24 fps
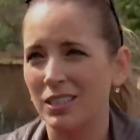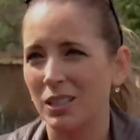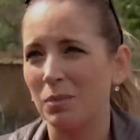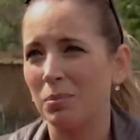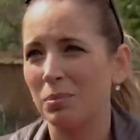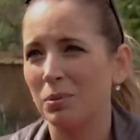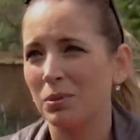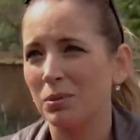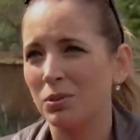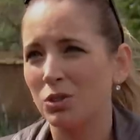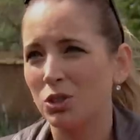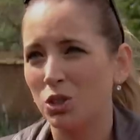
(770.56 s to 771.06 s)

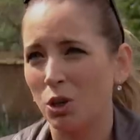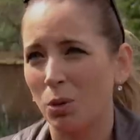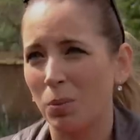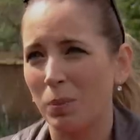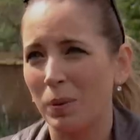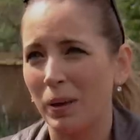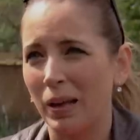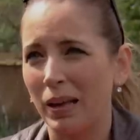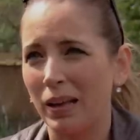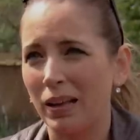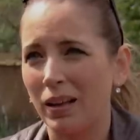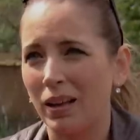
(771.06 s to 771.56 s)
up
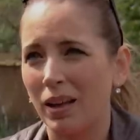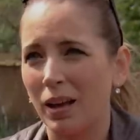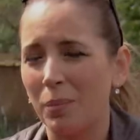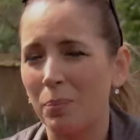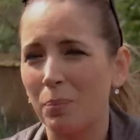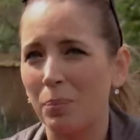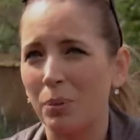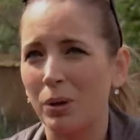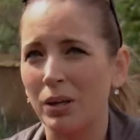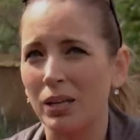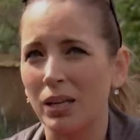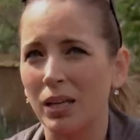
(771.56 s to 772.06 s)
shopping
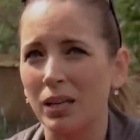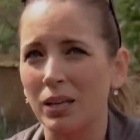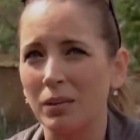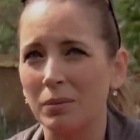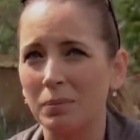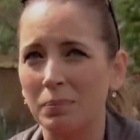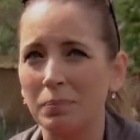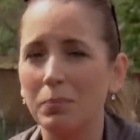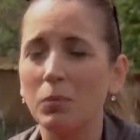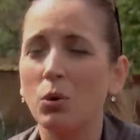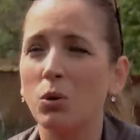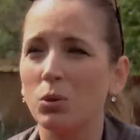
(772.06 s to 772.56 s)
and bringing
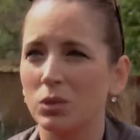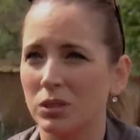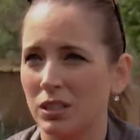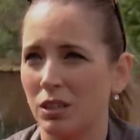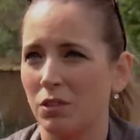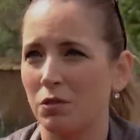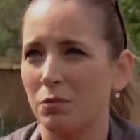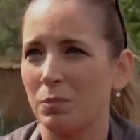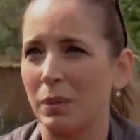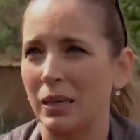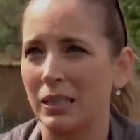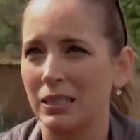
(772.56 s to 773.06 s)
more
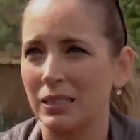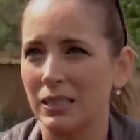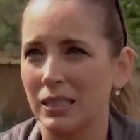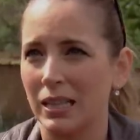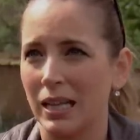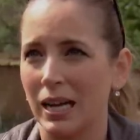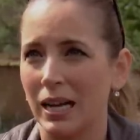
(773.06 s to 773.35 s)
stuff back to the